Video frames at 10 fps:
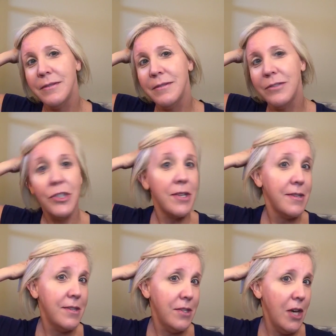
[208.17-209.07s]

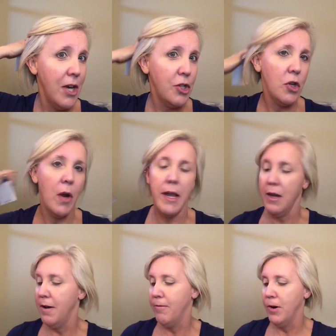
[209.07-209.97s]
just such great
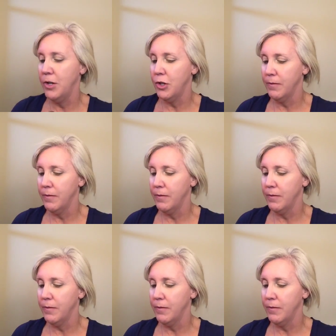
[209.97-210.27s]
coverage.